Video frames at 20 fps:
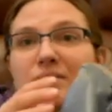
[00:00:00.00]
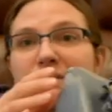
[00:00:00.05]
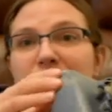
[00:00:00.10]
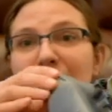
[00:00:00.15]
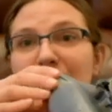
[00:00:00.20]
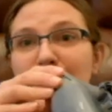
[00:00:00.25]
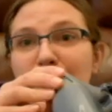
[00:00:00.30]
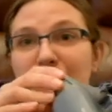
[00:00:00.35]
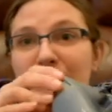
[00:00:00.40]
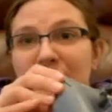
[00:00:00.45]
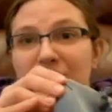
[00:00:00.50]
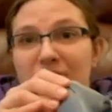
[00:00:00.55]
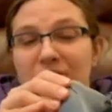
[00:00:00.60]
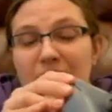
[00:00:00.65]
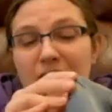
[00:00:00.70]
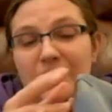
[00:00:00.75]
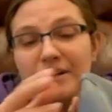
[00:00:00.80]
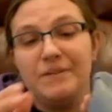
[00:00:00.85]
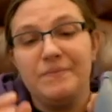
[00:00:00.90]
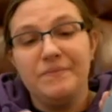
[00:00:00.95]
leak-proof
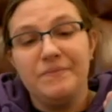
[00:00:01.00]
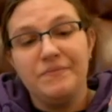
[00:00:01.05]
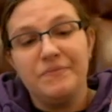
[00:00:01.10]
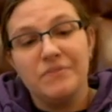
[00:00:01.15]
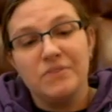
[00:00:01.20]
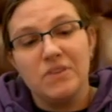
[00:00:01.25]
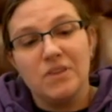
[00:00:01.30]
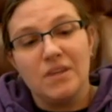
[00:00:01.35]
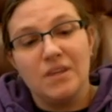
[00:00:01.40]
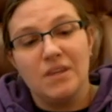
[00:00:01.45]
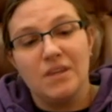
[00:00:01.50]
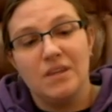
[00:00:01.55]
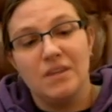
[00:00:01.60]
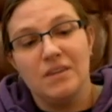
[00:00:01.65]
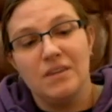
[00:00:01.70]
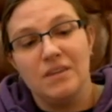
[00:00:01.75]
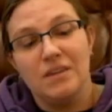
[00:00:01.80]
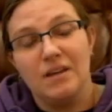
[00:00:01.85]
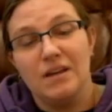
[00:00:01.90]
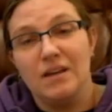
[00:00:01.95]
container
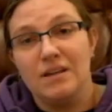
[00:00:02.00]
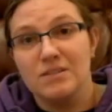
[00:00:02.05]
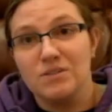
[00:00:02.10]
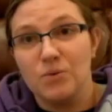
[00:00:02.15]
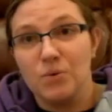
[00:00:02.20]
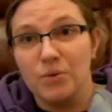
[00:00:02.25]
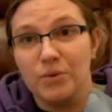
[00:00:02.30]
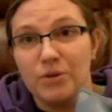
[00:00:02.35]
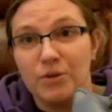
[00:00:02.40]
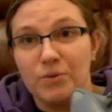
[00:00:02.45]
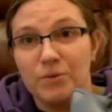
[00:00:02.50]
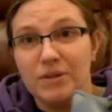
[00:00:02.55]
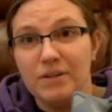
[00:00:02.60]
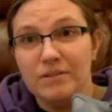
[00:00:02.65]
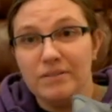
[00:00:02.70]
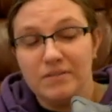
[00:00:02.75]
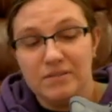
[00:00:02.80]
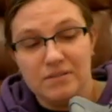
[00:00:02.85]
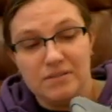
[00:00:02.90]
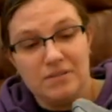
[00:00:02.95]
as a whole unit
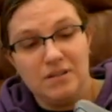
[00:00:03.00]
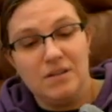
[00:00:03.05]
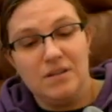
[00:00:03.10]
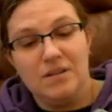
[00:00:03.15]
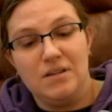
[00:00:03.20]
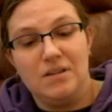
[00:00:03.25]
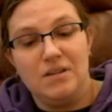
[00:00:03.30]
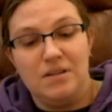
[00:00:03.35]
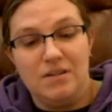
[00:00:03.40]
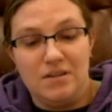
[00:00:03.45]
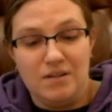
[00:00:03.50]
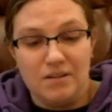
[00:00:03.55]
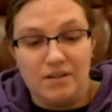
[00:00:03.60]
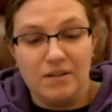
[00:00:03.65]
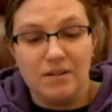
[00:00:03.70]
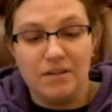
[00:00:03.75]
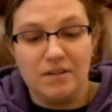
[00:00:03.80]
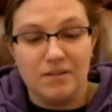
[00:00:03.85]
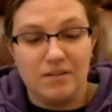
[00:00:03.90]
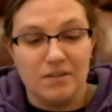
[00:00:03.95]

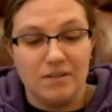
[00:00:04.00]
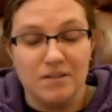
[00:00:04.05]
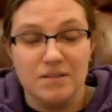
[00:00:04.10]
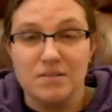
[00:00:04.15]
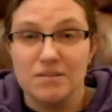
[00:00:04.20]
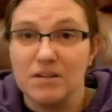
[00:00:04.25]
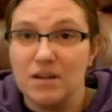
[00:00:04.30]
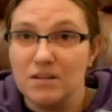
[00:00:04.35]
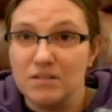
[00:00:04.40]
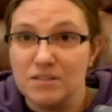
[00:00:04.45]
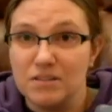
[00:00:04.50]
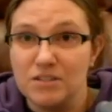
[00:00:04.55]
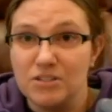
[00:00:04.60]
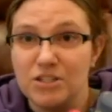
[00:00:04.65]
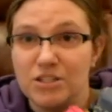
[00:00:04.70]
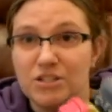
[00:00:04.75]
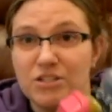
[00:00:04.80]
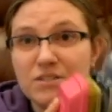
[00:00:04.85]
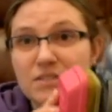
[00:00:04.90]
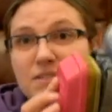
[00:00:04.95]
because constantly
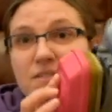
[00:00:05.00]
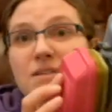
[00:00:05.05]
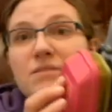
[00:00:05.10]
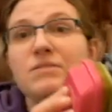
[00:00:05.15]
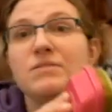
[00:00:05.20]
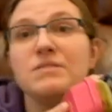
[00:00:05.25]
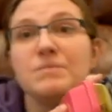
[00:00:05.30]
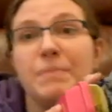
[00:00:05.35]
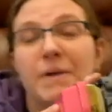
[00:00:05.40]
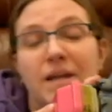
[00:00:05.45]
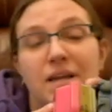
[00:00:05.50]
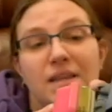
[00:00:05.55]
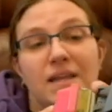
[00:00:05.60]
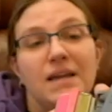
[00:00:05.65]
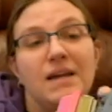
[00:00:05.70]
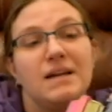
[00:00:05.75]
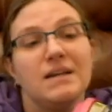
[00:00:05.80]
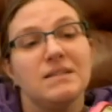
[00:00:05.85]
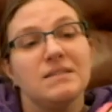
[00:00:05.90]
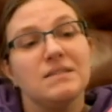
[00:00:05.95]
changing these out is a pain in
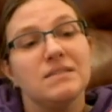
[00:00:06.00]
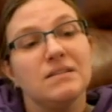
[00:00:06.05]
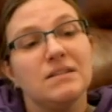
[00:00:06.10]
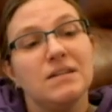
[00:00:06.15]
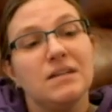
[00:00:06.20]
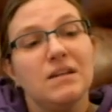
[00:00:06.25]
the ass.